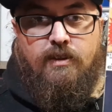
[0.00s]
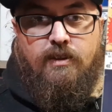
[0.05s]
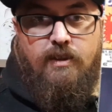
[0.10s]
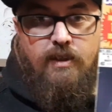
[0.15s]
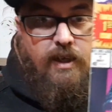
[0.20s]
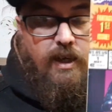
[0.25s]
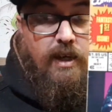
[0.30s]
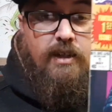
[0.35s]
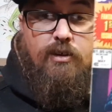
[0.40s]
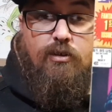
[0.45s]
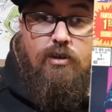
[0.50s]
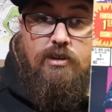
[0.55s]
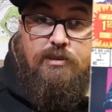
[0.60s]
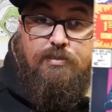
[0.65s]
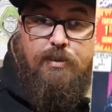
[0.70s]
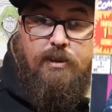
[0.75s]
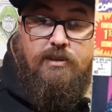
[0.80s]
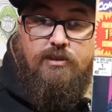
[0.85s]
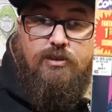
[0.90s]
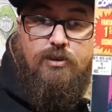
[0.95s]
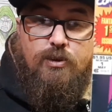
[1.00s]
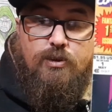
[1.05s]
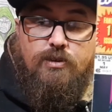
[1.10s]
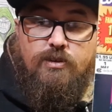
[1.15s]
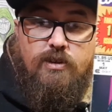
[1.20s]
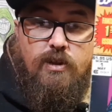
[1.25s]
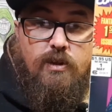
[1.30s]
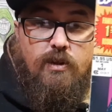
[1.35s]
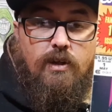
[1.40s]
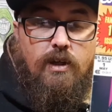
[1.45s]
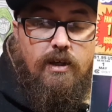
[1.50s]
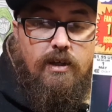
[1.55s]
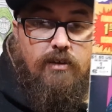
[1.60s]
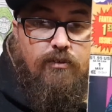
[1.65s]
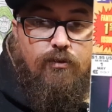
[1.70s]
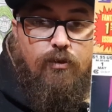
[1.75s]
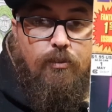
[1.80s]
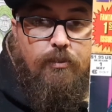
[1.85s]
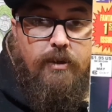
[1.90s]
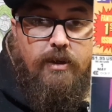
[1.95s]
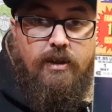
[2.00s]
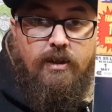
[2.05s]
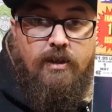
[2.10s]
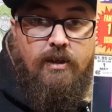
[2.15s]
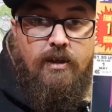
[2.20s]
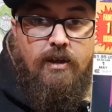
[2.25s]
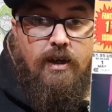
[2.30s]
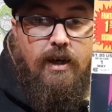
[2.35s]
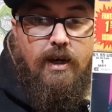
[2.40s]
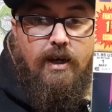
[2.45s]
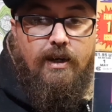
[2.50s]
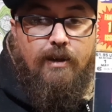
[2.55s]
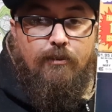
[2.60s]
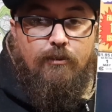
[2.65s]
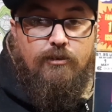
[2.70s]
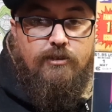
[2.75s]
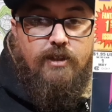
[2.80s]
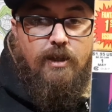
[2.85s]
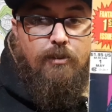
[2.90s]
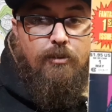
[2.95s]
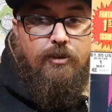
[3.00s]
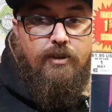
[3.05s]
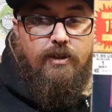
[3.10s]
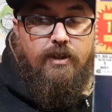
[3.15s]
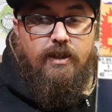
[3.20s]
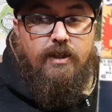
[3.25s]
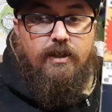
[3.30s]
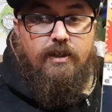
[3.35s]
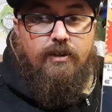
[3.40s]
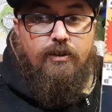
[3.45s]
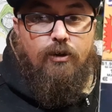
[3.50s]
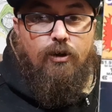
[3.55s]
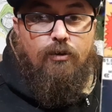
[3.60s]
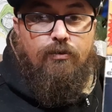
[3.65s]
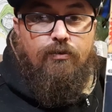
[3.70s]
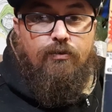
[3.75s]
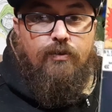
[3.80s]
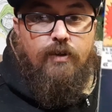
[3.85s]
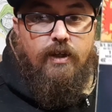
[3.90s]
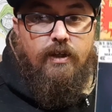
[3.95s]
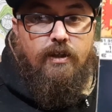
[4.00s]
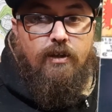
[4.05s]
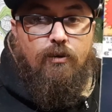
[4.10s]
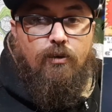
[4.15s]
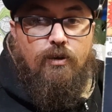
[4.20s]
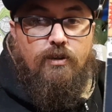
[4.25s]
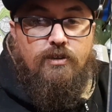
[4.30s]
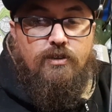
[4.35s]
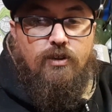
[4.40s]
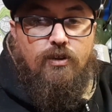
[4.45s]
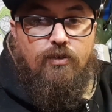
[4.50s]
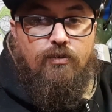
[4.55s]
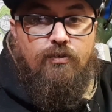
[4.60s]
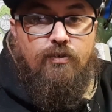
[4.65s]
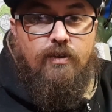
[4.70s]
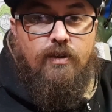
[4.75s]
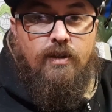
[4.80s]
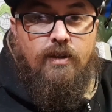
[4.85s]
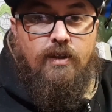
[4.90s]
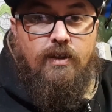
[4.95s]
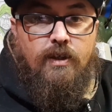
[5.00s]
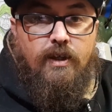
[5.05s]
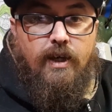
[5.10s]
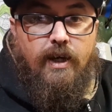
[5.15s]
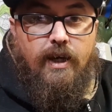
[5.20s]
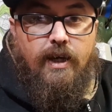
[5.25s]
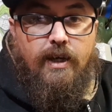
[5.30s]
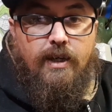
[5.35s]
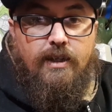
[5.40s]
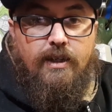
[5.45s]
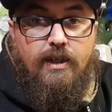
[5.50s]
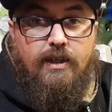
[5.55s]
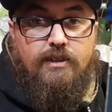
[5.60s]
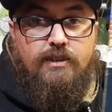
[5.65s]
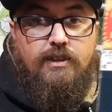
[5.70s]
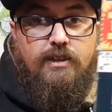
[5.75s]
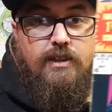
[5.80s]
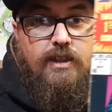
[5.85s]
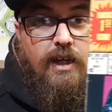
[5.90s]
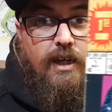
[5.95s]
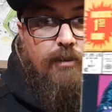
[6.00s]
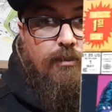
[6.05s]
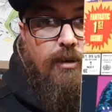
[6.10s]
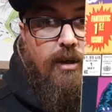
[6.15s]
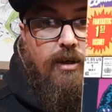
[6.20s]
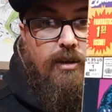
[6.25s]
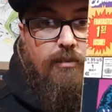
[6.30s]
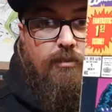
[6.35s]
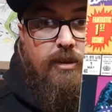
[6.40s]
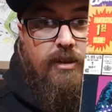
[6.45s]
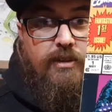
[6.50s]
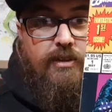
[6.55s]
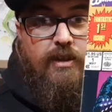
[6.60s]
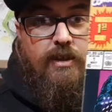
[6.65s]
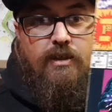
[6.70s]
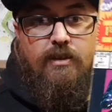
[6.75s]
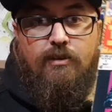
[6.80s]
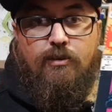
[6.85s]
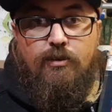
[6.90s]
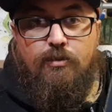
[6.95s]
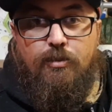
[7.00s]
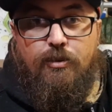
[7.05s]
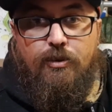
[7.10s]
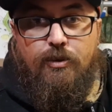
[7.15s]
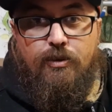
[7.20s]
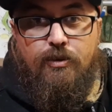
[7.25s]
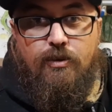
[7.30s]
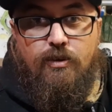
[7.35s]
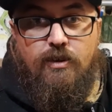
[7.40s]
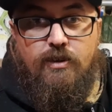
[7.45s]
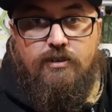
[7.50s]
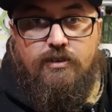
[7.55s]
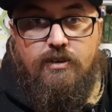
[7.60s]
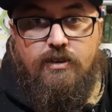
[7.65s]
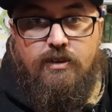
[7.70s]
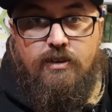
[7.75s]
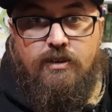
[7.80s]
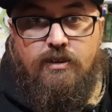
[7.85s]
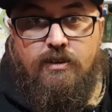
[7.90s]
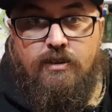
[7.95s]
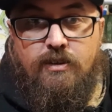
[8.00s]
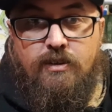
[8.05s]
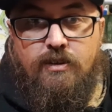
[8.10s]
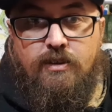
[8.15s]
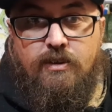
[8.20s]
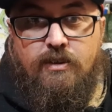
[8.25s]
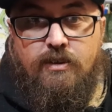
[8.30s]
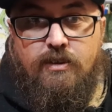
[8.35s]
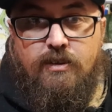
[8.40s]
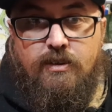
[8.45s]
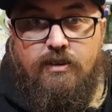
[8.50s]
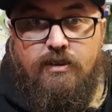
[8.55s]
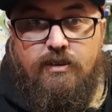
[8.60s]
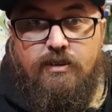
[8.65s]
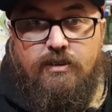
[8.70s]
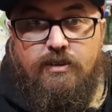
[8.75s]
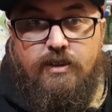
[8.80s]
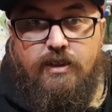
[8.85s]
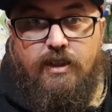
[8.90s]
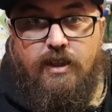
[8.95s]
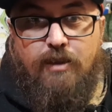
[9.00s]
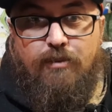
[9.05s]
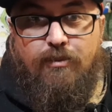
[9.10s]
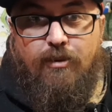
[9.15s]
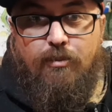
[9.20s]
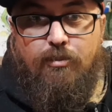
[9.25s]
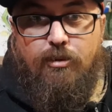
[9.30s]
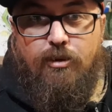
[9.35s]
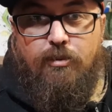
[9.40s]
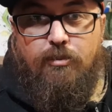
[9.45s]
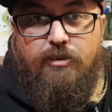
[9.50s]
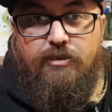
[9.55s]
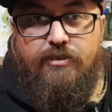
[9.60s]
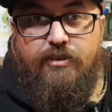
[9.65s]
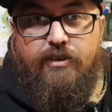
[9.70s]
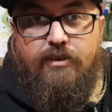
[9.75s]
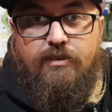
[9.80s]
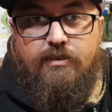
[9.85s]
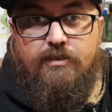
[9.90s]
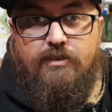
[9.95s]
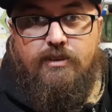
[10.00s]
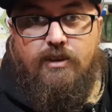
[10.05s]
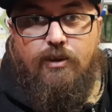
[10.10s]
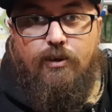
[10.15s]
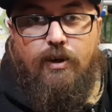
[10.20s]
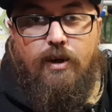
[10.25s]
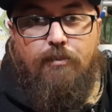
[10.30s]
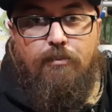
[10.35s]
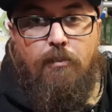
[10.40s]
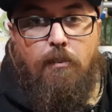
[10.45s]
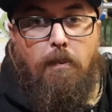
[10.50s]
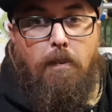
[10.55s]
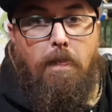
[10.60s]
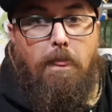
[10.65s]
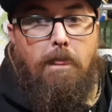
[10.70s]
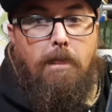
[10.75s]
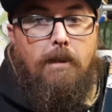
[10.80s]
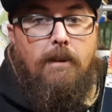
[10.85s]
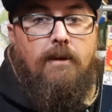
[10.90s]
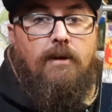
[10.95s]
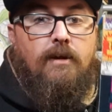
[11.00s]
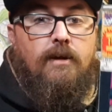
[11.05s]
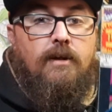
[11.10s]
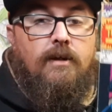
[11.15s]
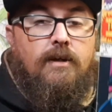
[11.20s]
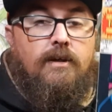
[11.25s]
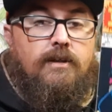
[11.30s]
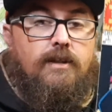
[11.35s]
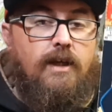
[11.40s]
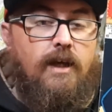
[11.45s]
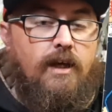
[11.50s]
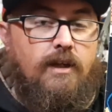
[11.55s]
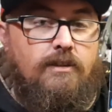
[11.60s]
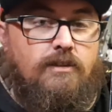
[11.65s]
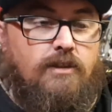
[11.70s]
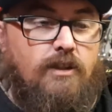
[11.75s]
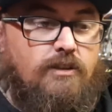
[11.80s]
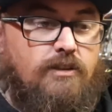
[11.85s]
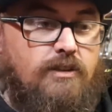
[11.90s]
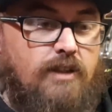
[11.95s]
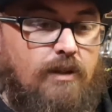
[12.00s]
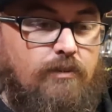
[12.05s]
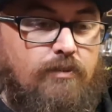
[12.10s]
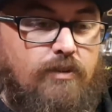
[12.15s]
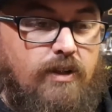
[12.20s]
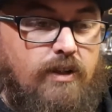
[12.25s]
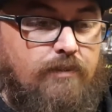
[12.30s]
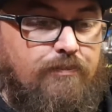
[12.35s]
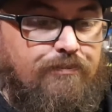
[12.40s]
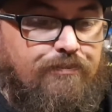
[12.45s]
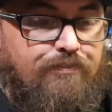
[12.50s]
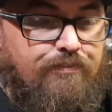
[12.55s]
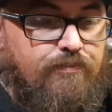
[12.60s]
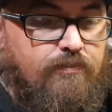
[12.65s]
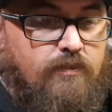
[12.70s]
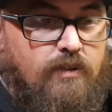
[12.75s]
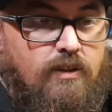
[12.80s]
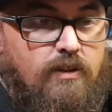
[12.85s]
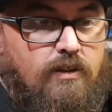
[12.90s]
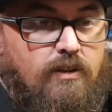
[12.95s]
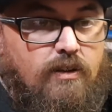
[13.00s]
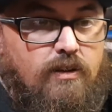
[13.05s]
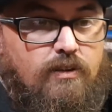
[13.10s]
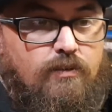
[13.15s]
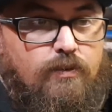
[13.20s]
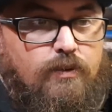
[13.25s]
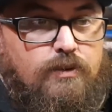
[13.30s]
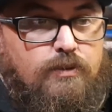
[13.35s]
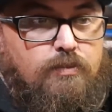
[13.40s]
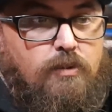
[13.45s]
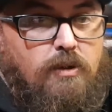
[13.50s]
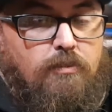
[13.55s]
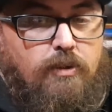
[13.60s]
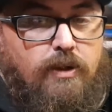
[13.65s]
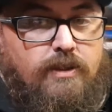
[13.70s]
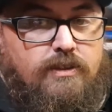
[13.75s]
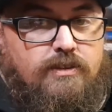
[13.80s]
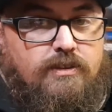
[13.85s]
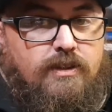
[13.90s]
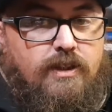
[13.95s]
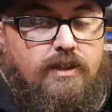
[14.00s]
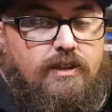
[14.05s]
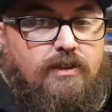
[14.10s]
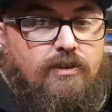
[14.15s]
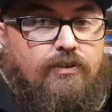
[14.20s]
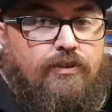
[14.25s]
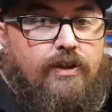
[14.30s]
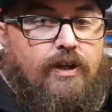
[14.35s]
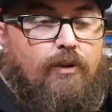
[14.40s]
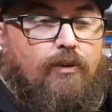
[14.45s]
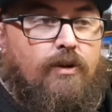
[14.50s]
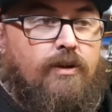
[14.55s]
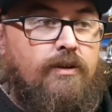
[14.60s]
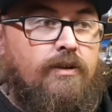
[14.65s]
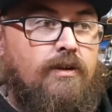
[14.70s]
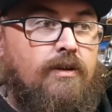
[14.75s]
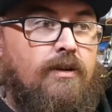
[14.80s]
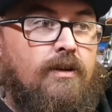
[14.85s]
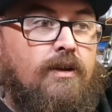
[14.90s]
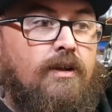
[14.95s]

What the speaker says: And grease pencil, so lucky for me, was able to get it off, get the grease off, and she came out minter. We'll put her in light so she came out pretty minter. So yeah, so same thing. You're looking for spine breaks in that, on that one.